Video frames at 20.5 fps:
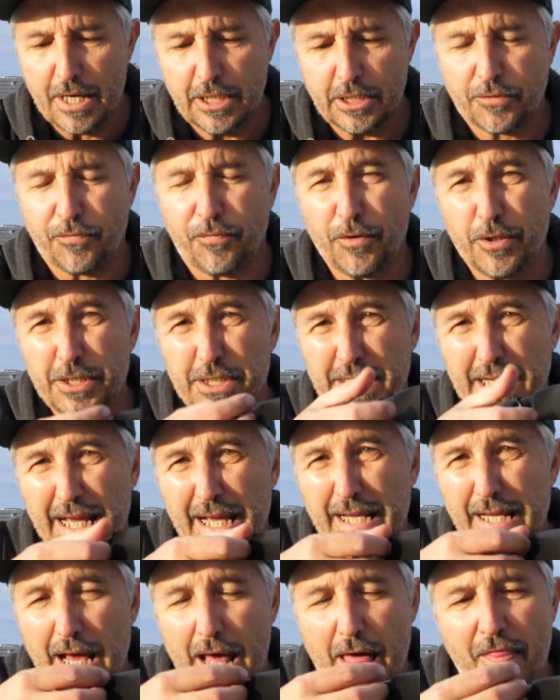is first
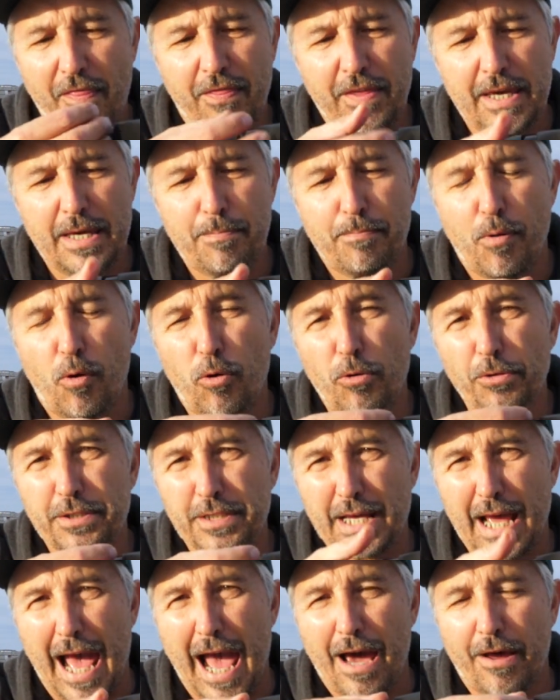take the
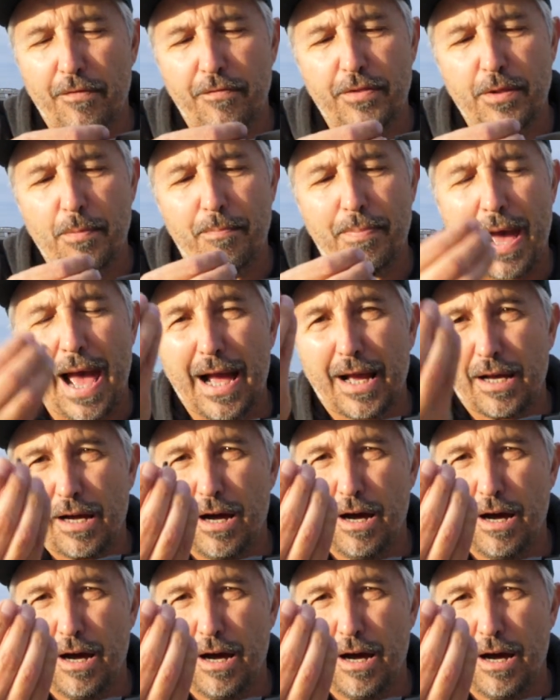bolts out of the back